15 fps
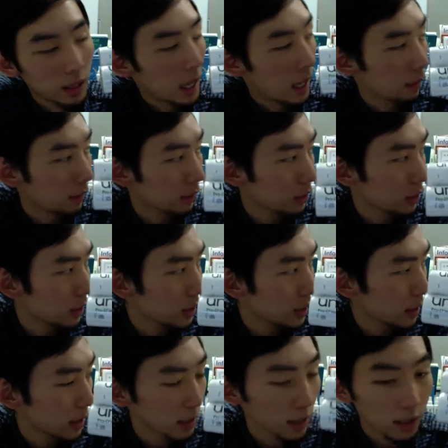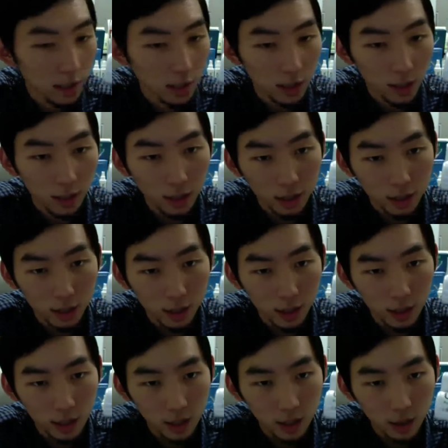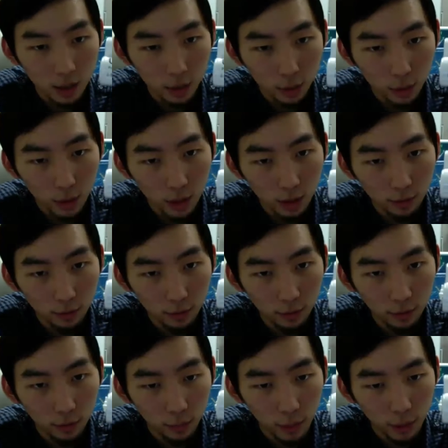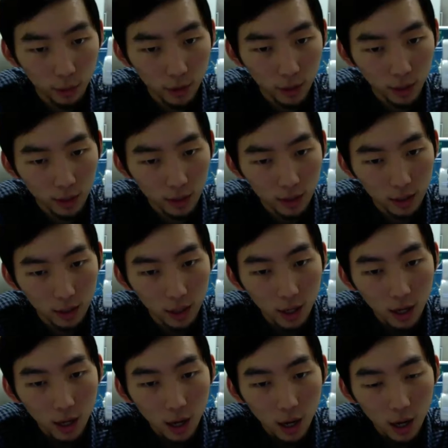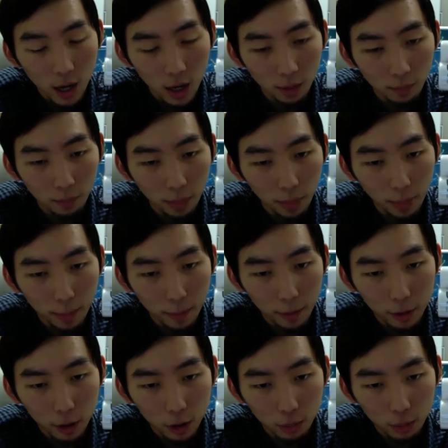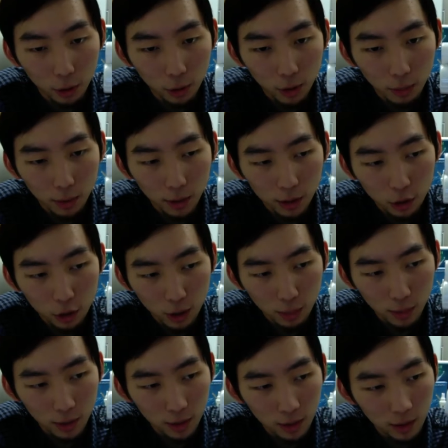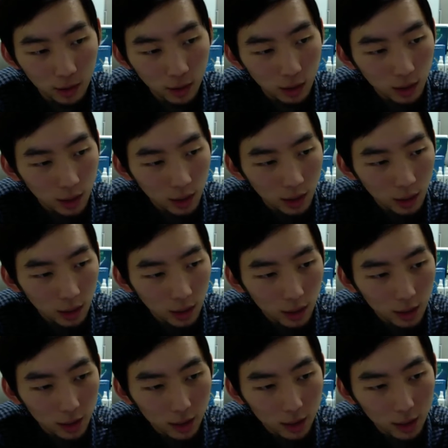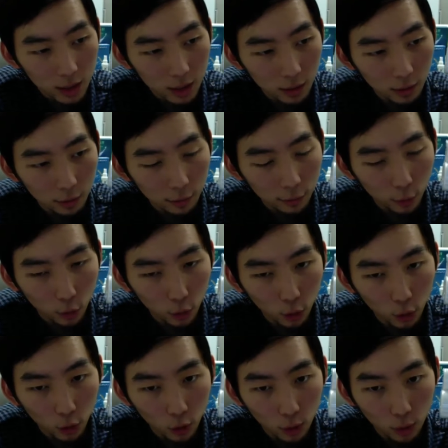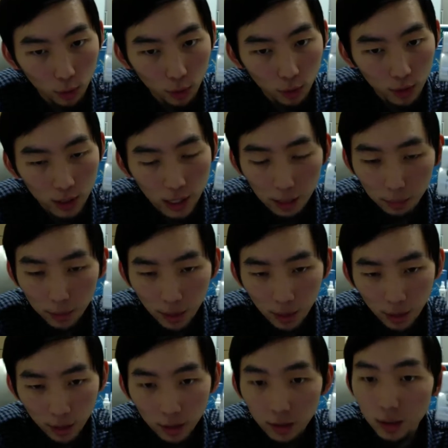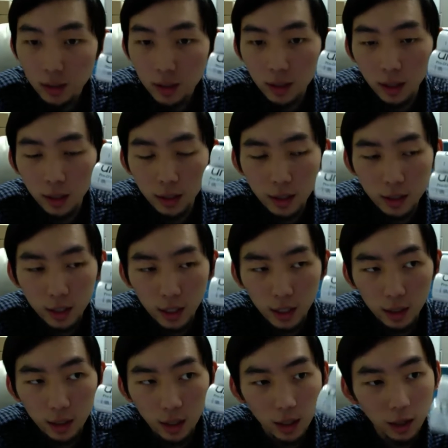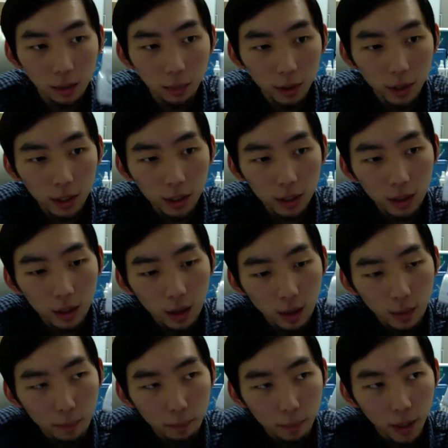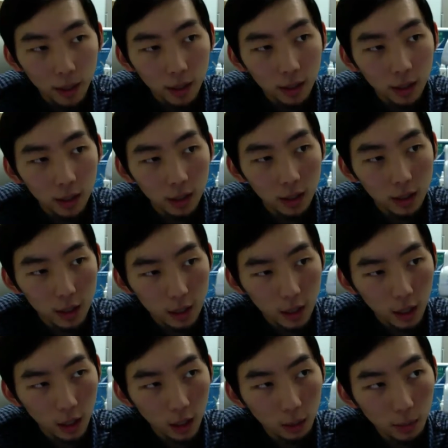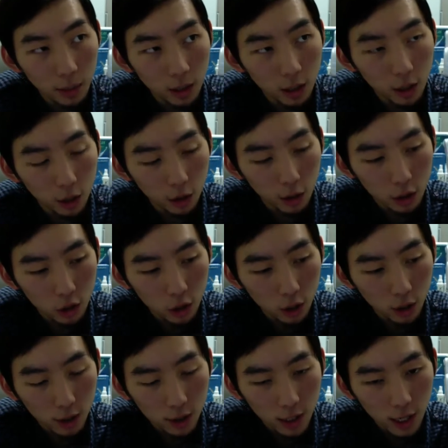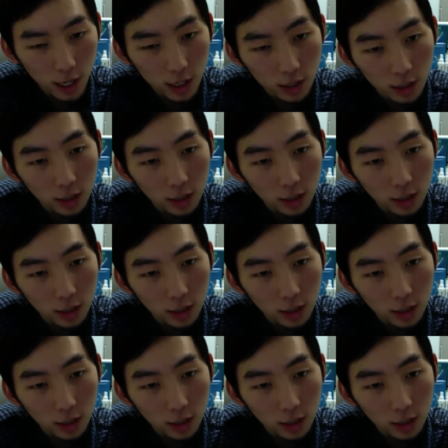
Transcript: having just this is essentially good enough for most things. So the Pro Demodex treatment is for the same kind of things like the skin and the body, but it's a little bit on the stronger side.